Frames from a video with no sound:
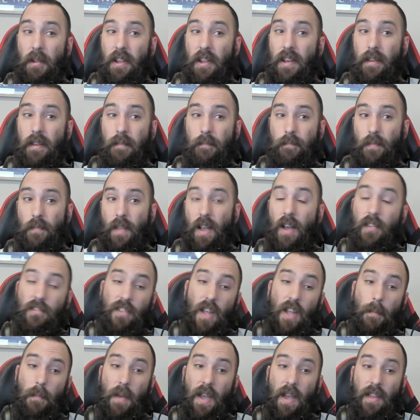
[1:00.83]
to stop playing, I'll
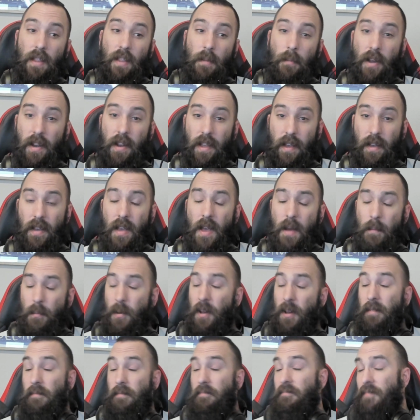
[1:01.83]
stop paying the money.
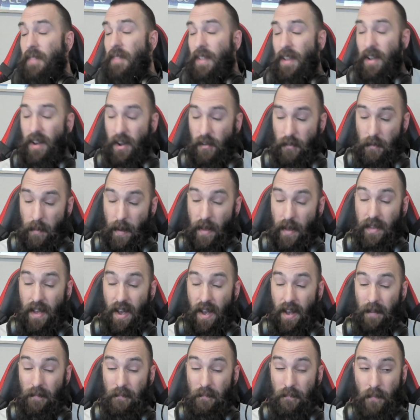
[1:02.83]
But enough about
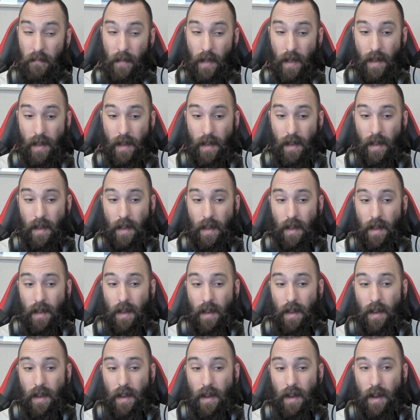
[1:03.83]
that.
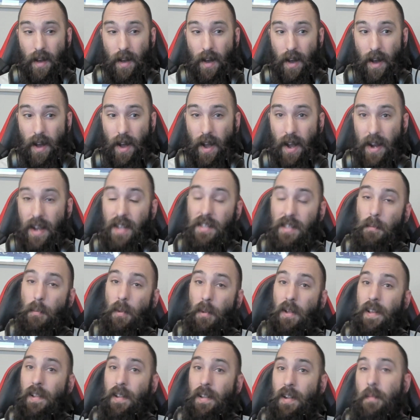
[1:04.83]
I got to
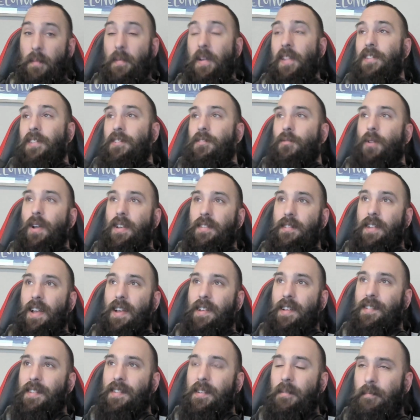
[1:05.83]
play a little bit of the stress
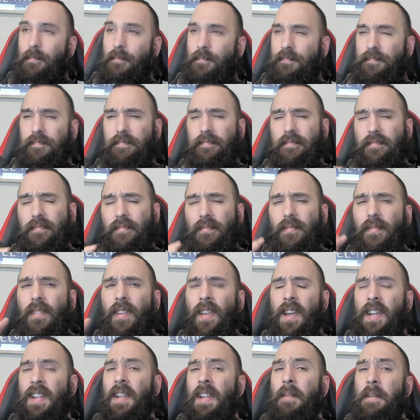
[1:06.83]
test.
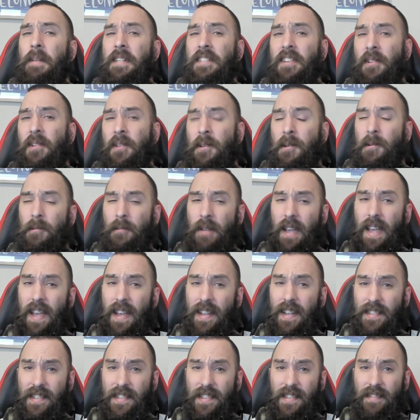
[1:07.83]
And let me tell you,
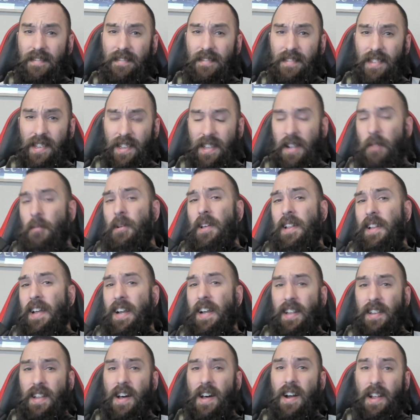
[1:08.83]
it's literally
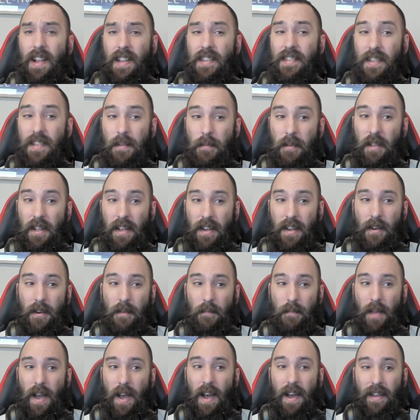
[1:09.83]
like a login
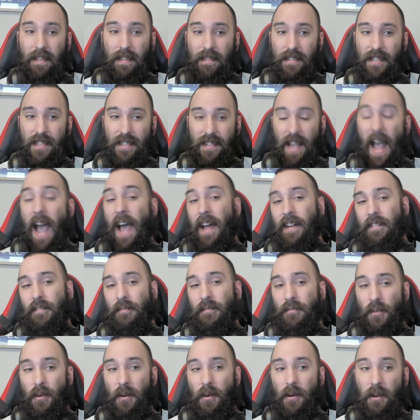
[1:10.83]
simulator. I
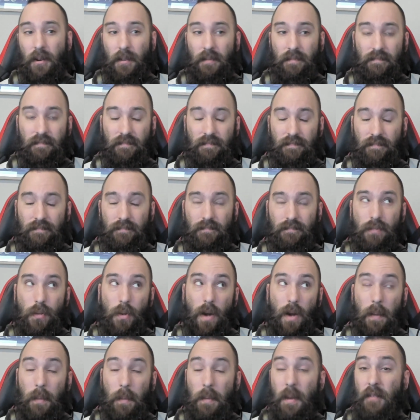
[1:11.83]
sat for
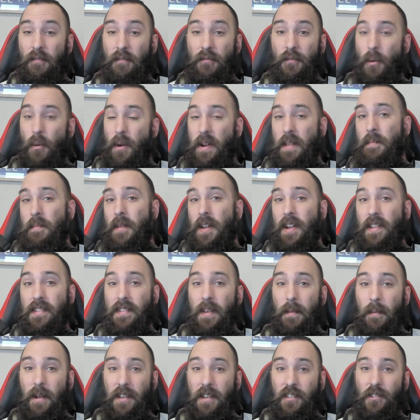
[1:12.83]
probably about 40
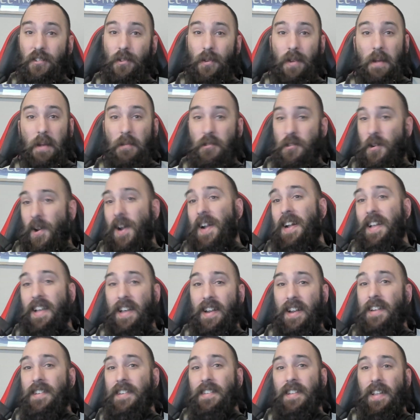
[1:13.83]
minutes on my stream trying to
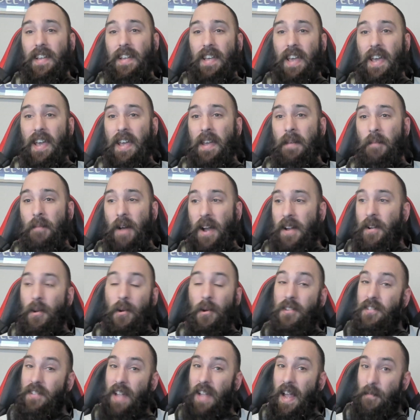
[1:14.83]
get into the game. I
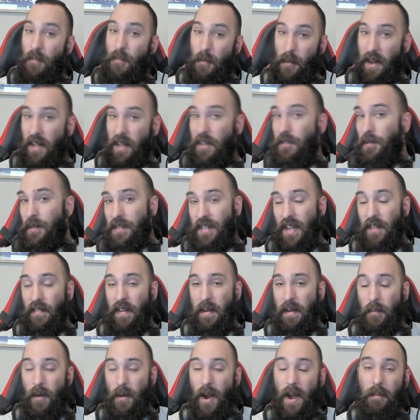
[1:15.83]
noticed everyone else was
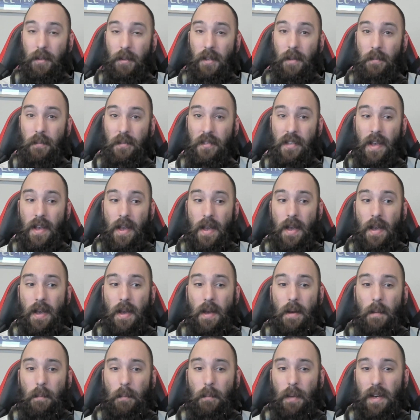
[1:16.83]
having problems.
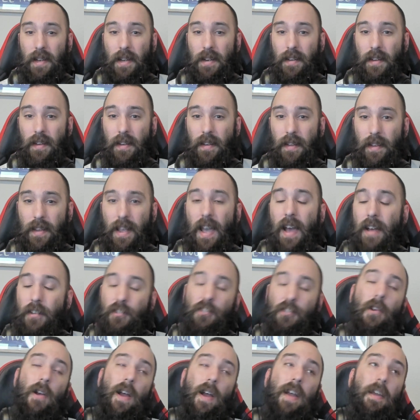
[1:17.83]
But yeah,
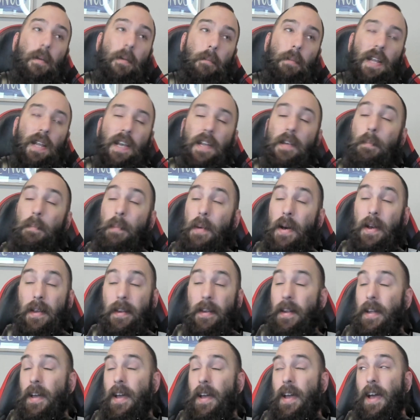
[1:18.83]
sure, I complained.
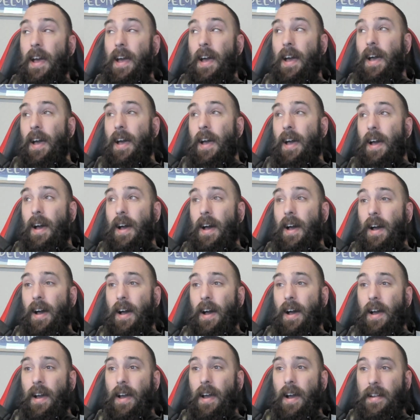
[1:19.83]
But
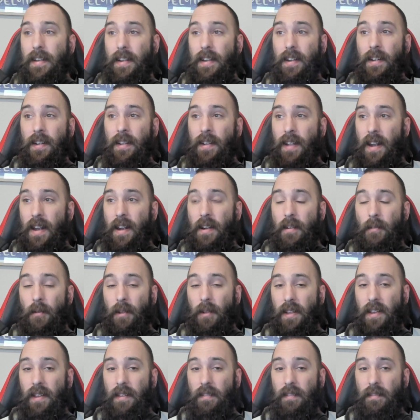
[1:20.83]
I didn't let it
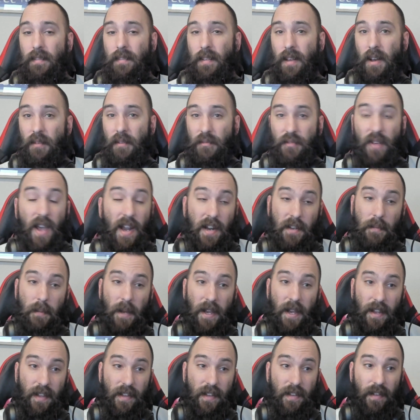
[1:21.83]
really affect
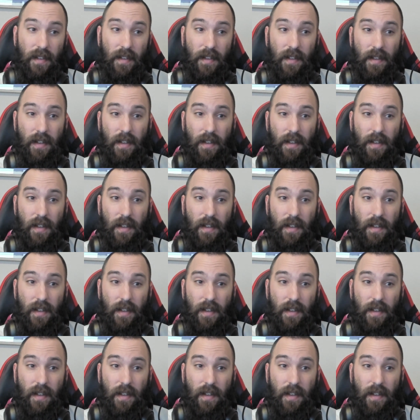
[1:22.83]
me.